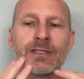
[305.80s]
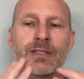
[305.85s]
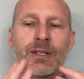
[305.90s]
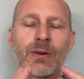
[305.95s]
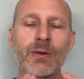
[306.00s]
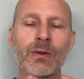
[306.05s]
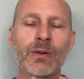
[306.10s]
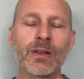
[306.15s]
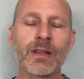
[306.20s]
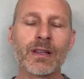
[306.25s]

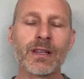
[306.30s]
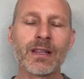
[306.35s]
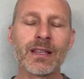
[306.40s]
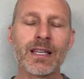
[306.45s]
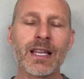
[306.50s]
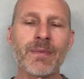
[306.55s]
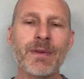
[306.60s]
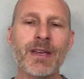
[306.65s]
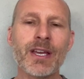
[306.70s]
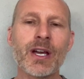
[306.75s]
So
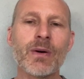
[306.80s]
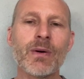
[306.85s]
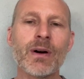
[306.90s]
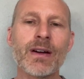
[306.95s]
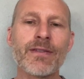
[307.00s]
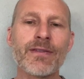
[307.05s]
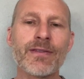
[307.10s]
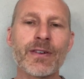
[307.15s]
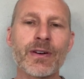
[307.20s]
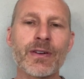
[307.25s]
let me go
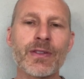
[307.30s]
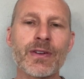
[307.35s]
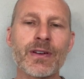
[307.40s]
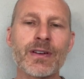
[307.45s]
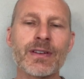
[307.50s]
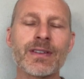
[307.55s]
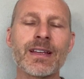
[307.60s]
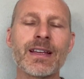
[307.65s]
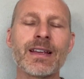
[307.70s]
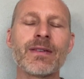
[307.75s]
on further
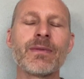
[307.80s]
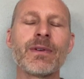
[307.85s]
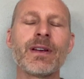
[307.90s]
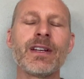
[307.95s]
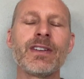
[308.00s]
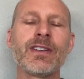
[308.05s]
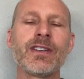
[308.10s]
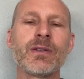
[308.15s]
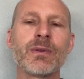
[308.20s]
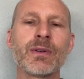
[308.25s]
and, and
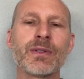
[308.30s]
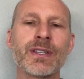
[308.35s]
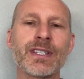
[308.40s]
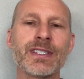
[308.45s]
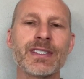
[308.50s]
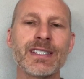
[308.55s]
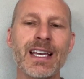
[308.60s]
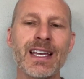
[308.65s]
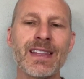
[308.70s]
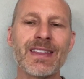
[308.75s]
read to you what they
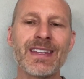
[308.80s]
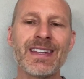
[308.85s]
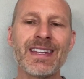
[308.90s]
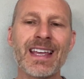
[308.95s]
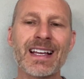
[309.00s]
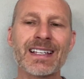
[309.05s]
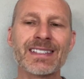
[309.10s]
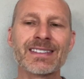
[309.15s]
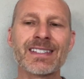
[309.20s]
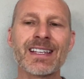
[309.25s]
say in the
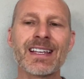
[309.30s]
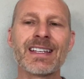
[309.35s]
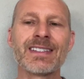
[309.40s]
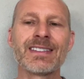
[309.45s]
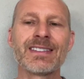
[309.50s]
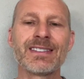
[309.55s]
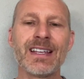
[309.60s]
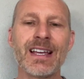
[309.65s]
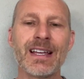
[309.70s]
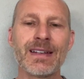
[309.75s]
next
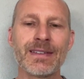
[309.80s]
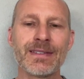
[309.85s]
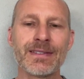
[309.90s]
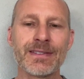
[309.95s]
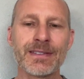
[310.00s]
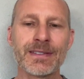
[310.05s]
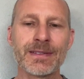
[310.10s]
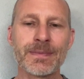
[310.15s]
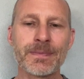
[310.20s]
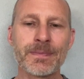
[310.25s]

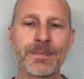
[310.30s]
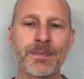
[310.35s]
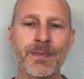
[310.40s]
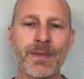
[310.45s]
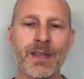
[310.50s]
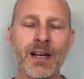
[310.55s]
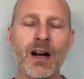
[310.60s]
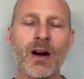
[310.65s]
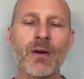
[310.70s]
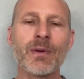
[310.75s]
sentence.
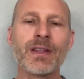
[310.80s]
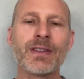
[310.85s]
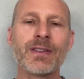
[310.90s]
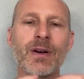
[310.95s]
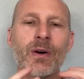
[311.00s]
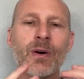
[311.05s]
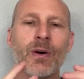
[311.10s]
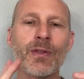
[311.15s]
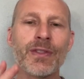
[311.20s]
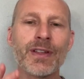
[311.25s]
And I'll read
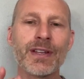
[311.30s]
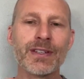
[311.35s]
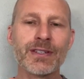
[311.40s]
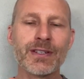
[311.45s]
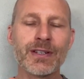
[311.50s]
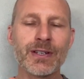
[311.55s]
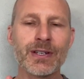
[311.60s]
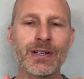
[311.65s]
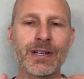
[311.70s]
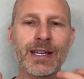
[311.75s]
the whole thing
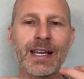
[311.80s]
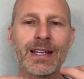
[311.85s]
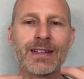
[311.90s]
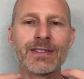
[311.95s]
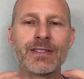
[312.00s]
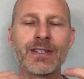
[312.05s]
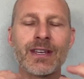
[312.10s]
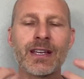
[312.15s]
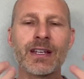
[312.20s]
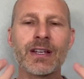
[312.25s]
to you again
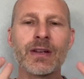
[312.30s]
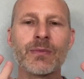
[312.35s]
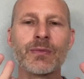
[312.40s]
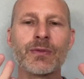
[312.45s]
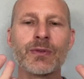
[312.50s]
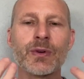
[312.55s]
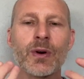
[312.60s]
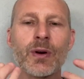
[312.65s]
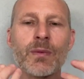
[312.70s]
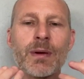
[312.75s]
so you can
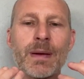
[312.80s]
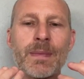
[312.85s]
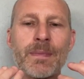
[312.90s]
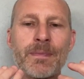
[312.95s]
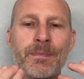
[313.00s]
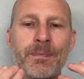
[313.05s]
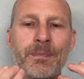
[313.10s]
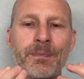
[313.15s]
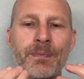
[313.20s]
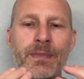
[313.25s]
absorb it.